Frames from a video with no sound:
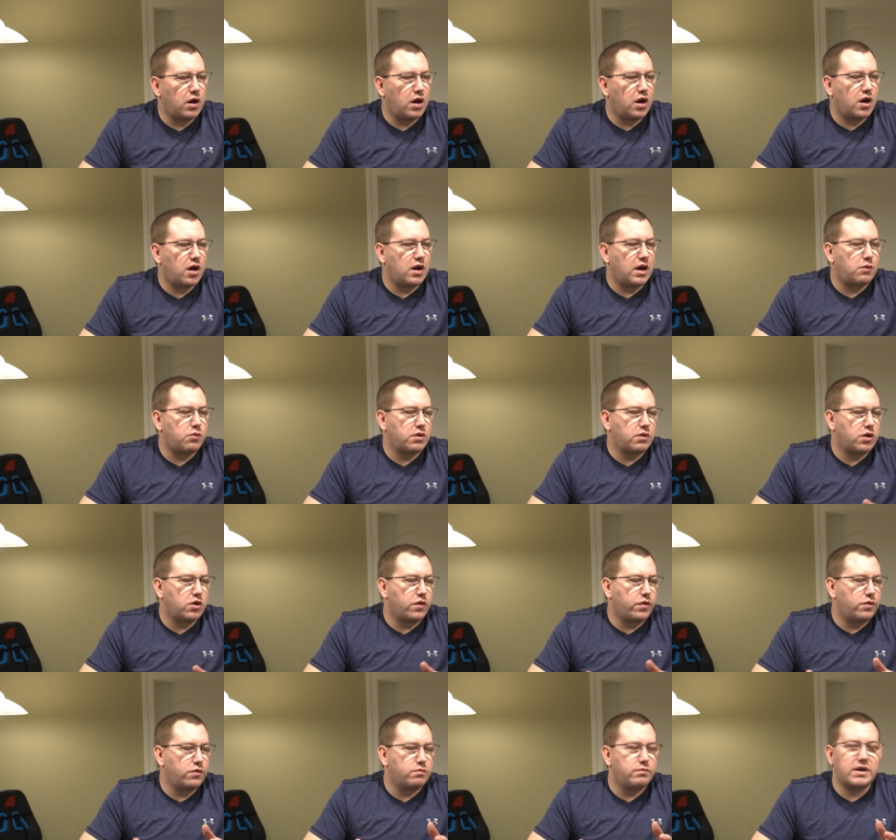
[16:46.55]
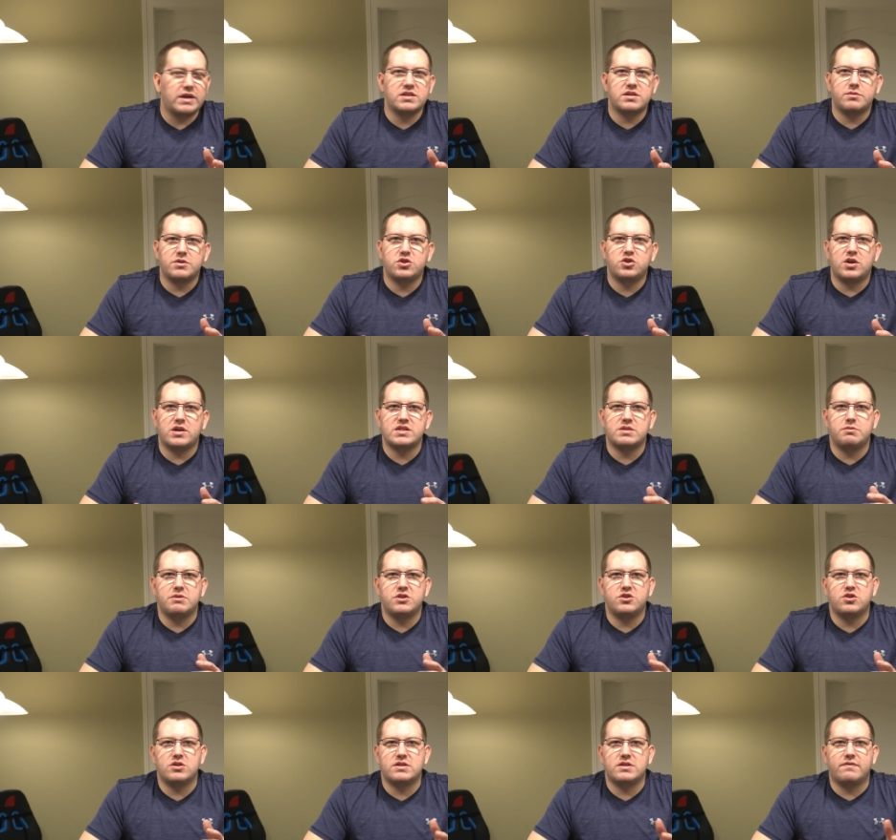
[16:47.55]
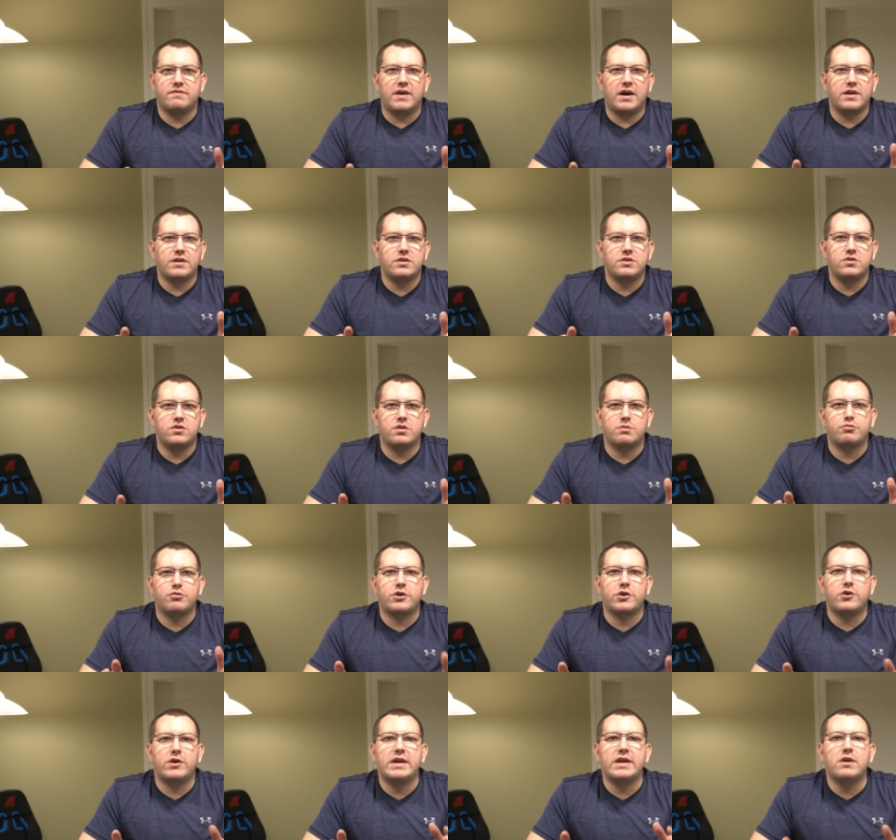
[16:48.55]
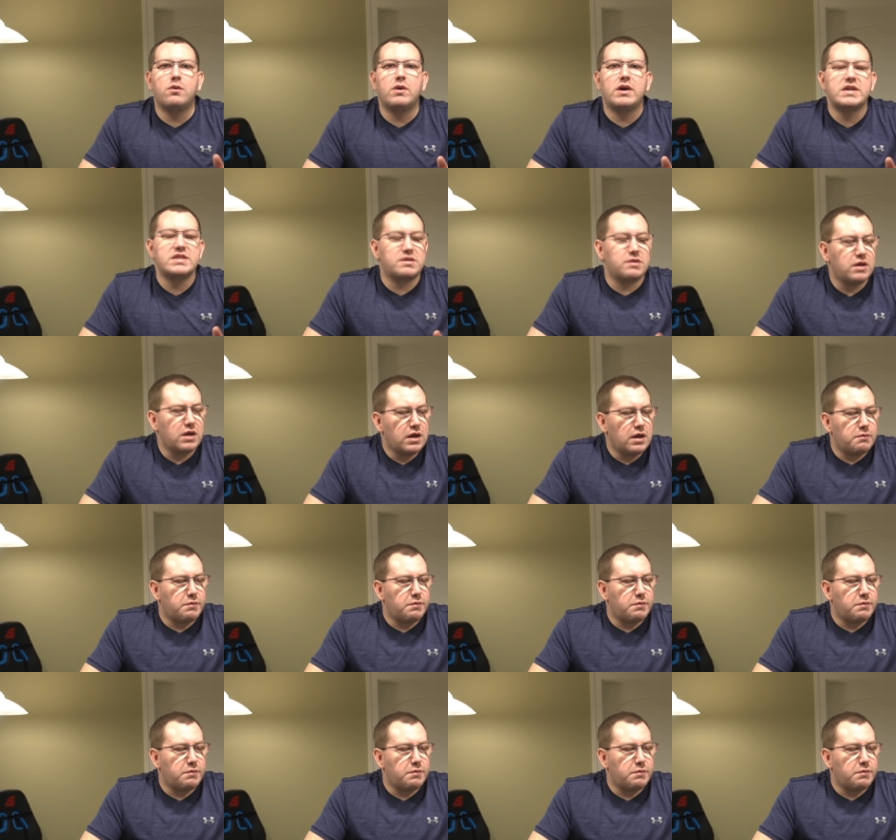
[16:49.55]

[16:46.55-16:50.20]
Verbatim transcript: Uh, I want to go through and make some adjustments just to fine tune the printer anyways,